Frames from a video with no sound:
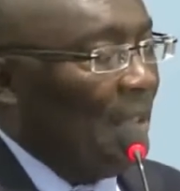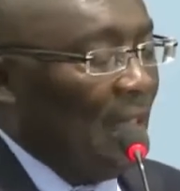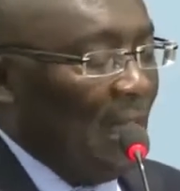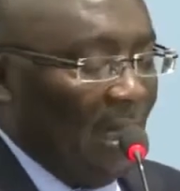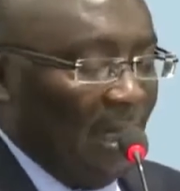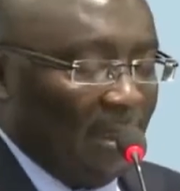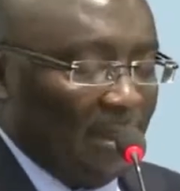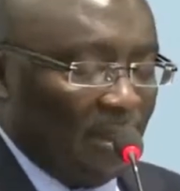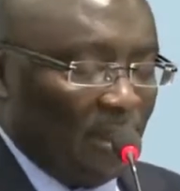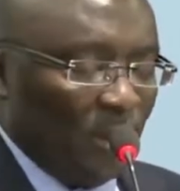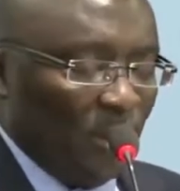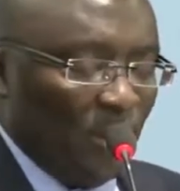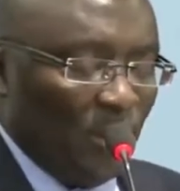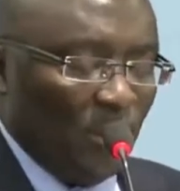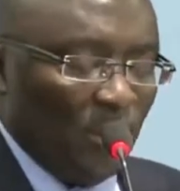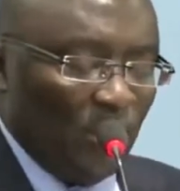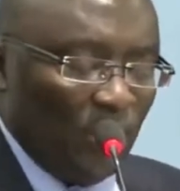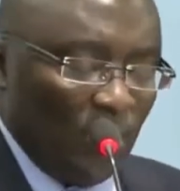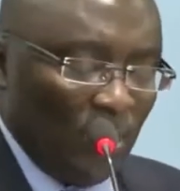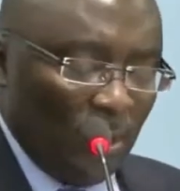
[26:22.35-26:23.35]
And
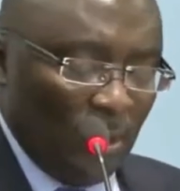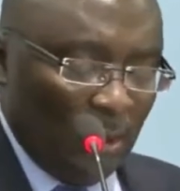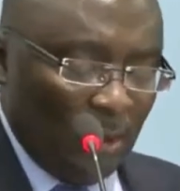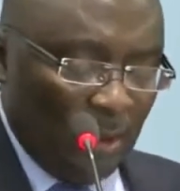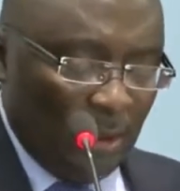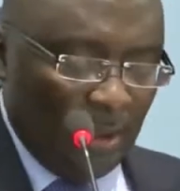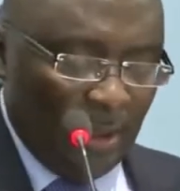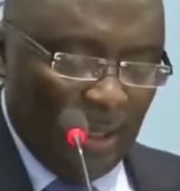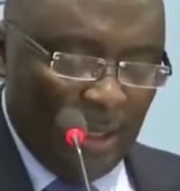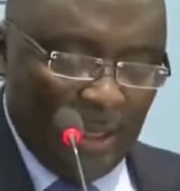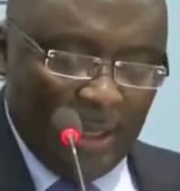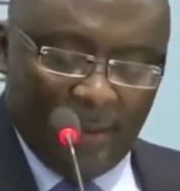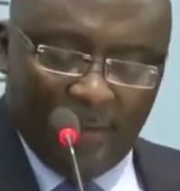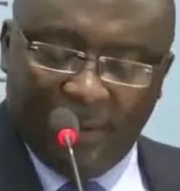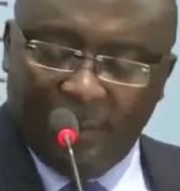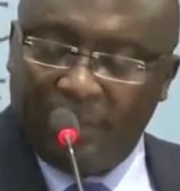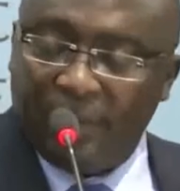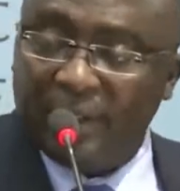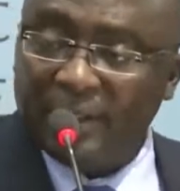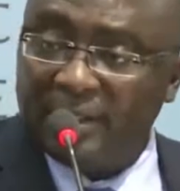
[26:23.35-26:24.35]
so
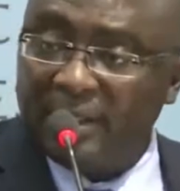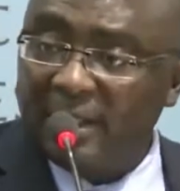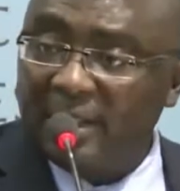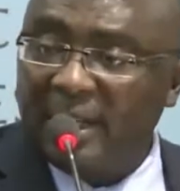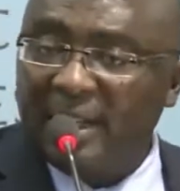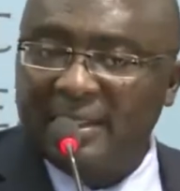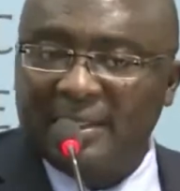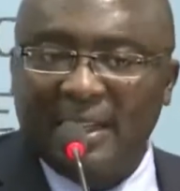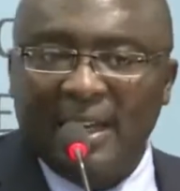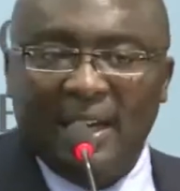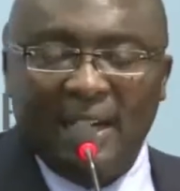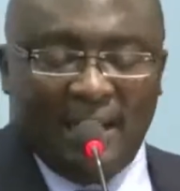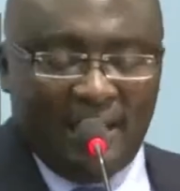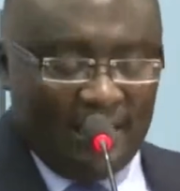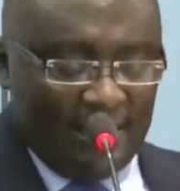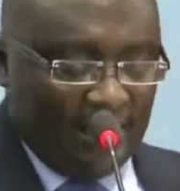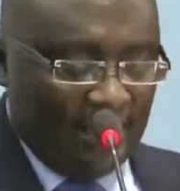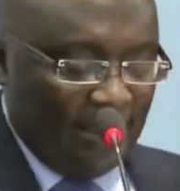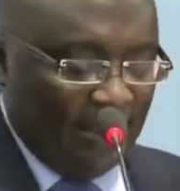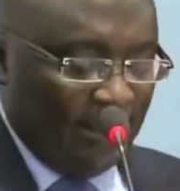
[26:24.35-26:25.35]
the president has
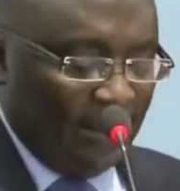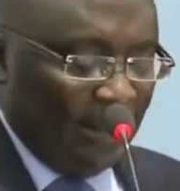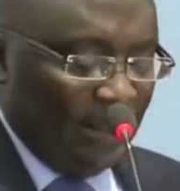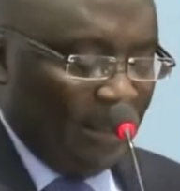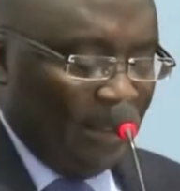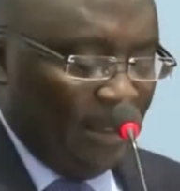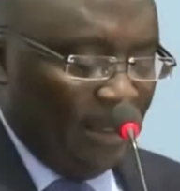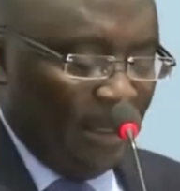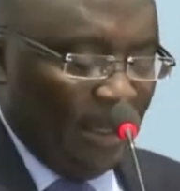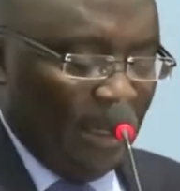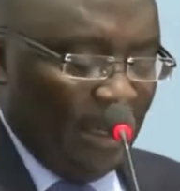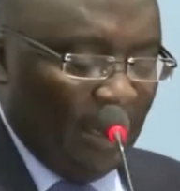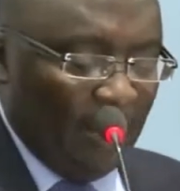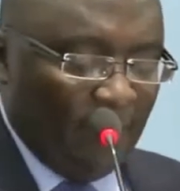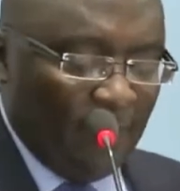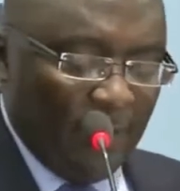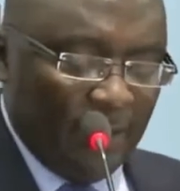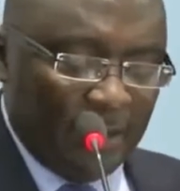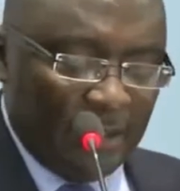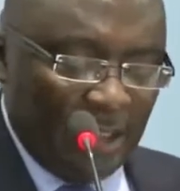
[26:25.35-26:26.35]
asked,
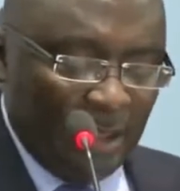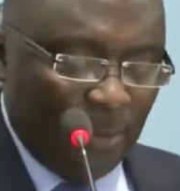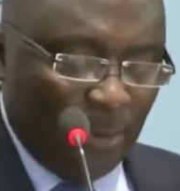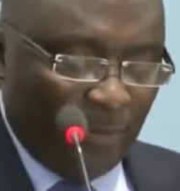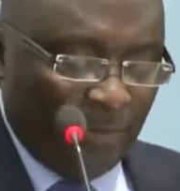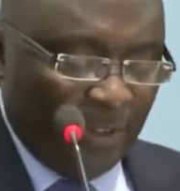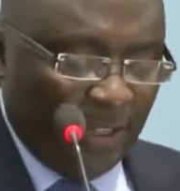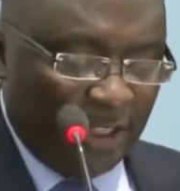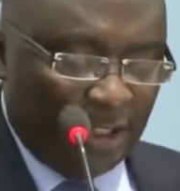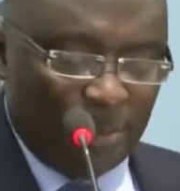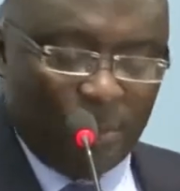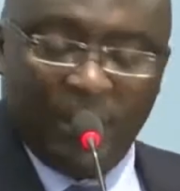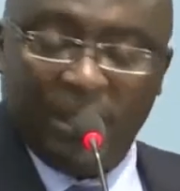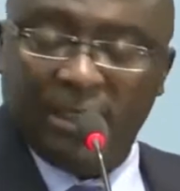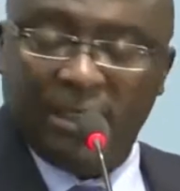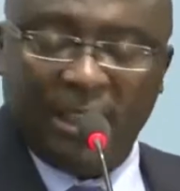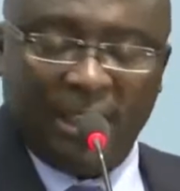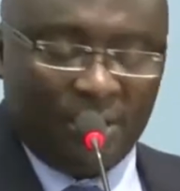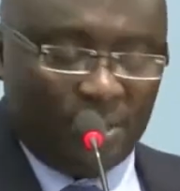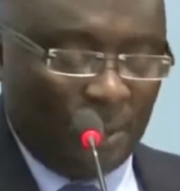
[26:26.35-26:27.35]
a team of
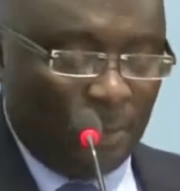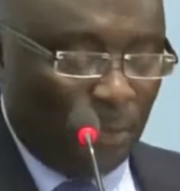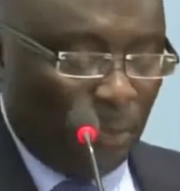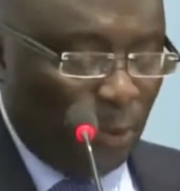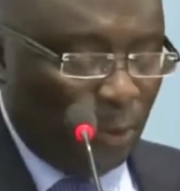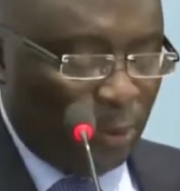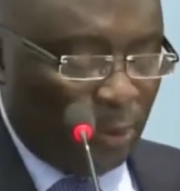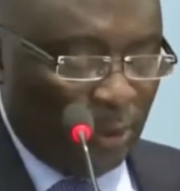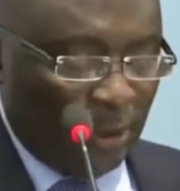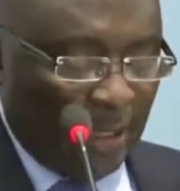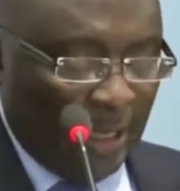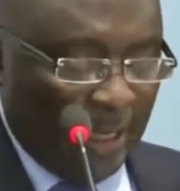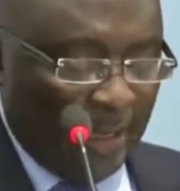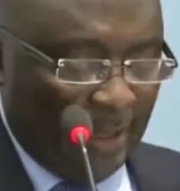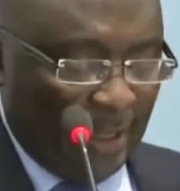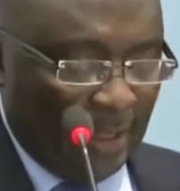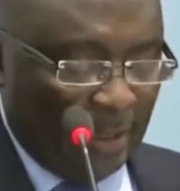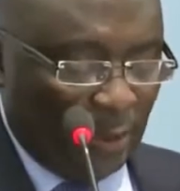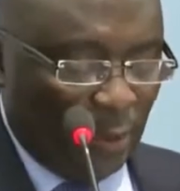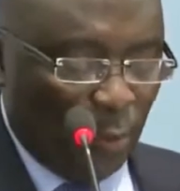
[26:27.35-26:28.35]
experts has been put
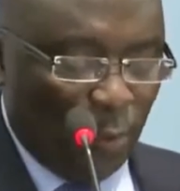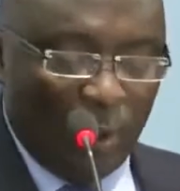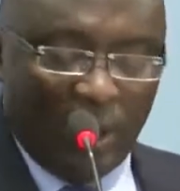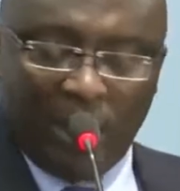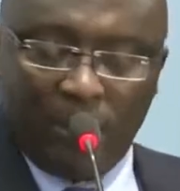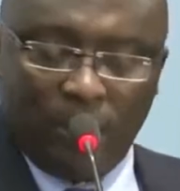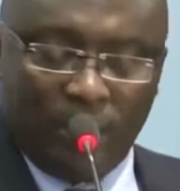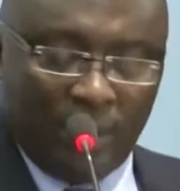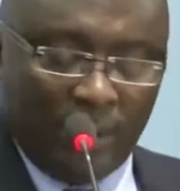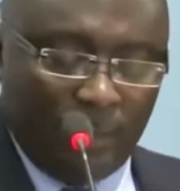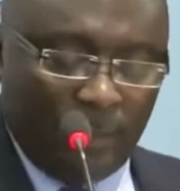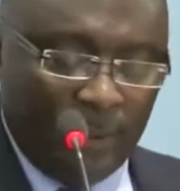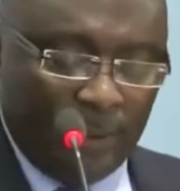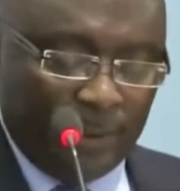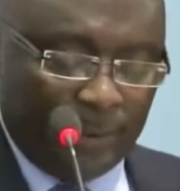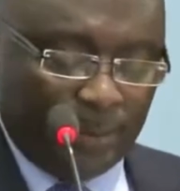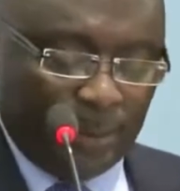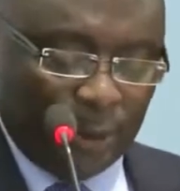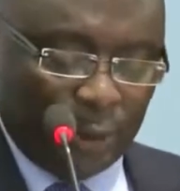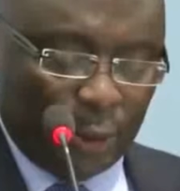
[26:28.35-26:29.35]
together to work with the
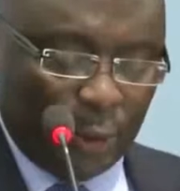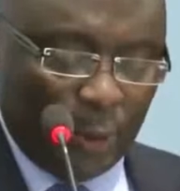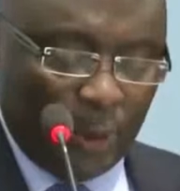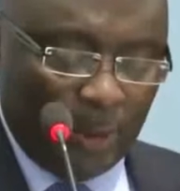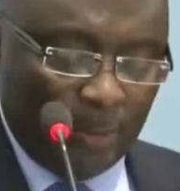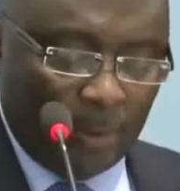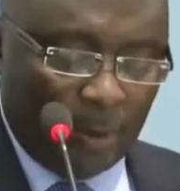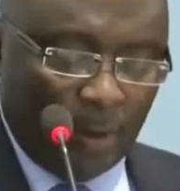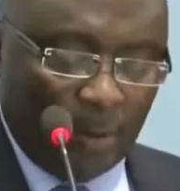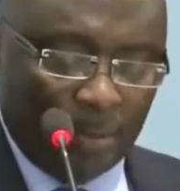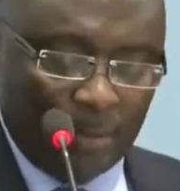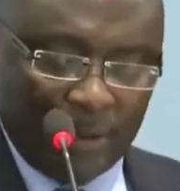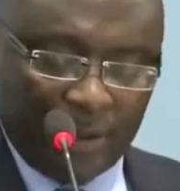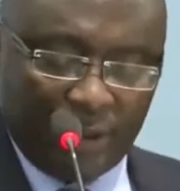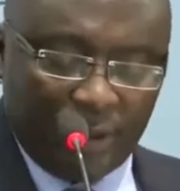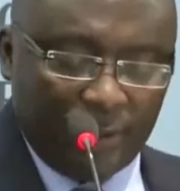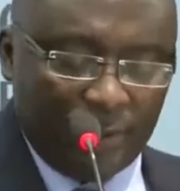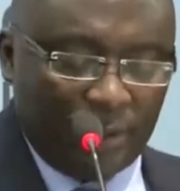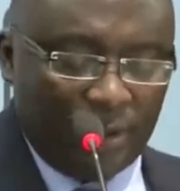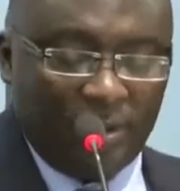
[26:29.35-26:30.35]
Petroleum
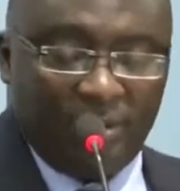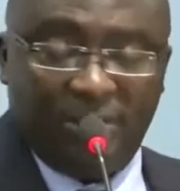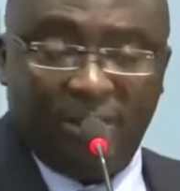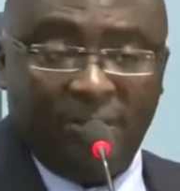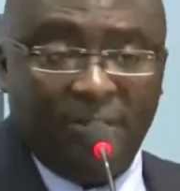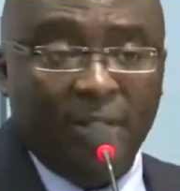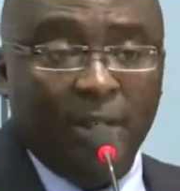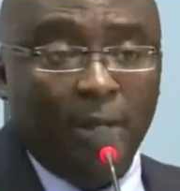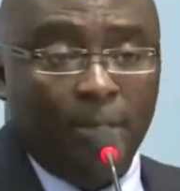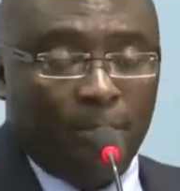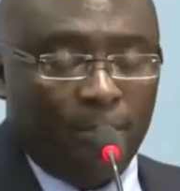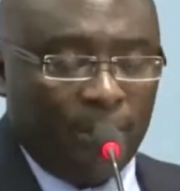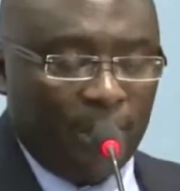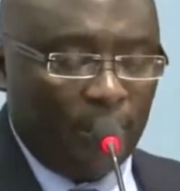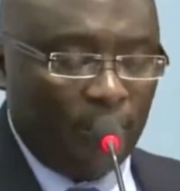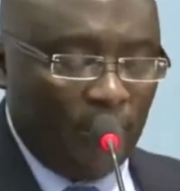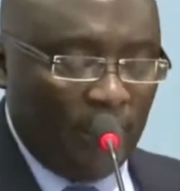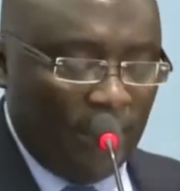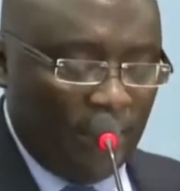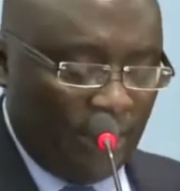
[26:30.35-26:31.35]
Commission to develop
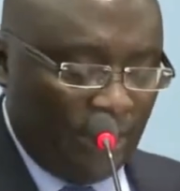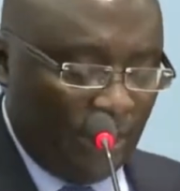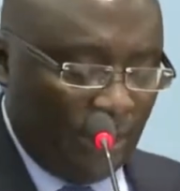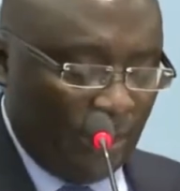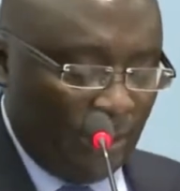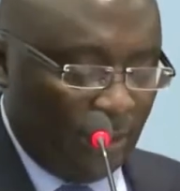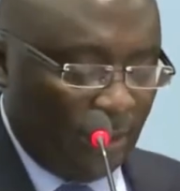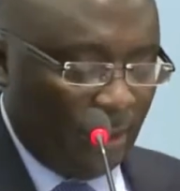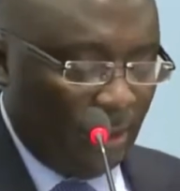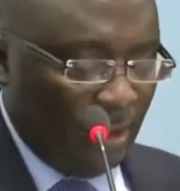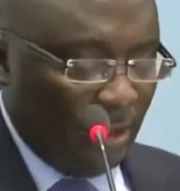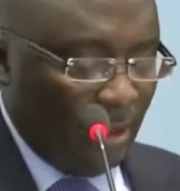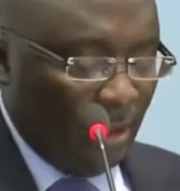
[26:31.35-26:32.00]
regulations